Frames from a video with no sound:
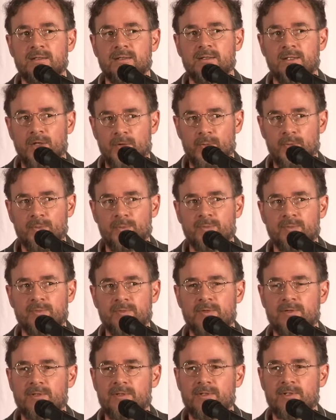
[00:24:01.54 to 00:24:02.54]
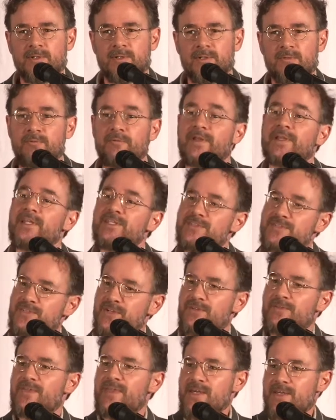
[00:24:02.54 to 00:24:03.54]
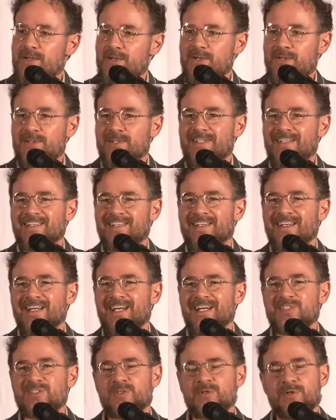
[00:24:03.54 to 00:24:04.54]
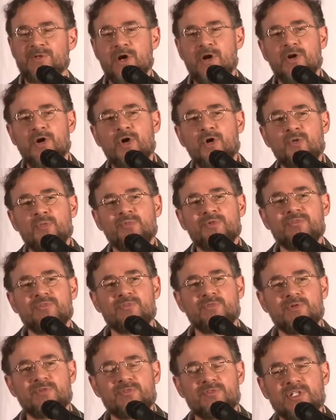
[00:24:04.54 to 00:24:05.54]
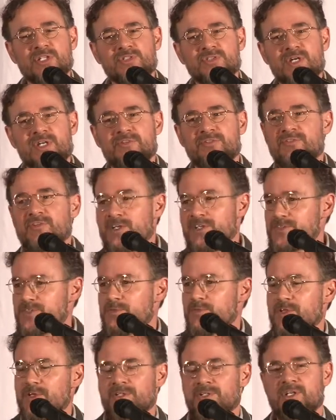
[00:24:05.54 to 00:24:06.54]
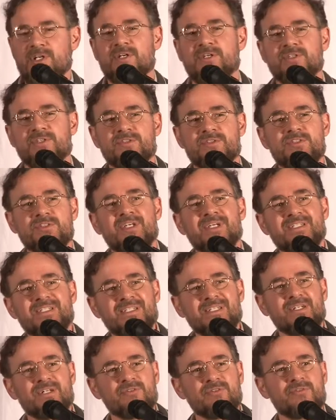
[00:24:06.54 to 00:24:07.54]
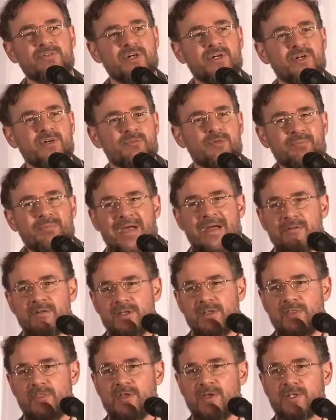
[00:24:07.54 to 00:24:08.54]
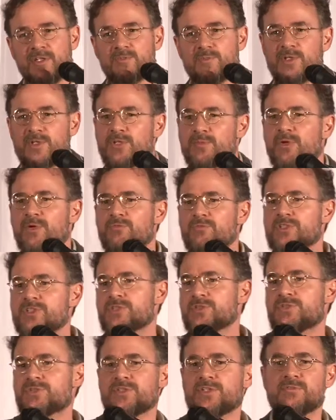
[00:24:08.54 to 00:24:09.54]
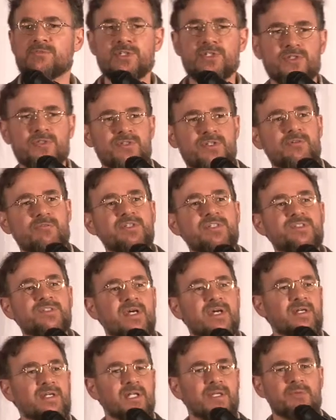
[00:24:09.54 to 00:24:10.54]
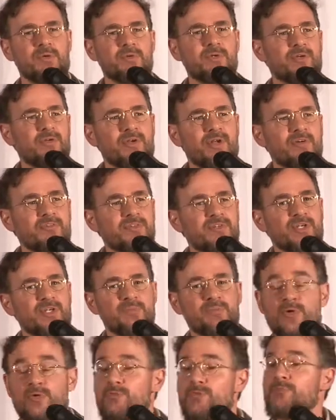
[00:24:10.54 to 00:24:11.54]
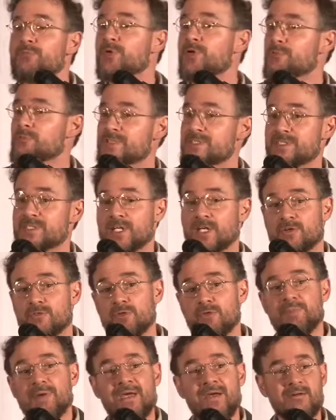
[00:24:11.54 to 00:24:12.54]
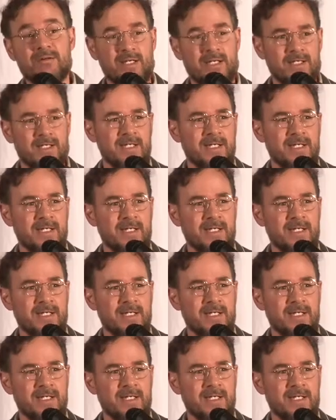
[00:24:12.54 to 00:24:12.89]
No. Well, then let's start there. And so in our home, we've, we've really tried to foster with our daughters this idea of repairing things. We hear about reducing, reusing, recycling, but we don't often hear about repurposing and repairing.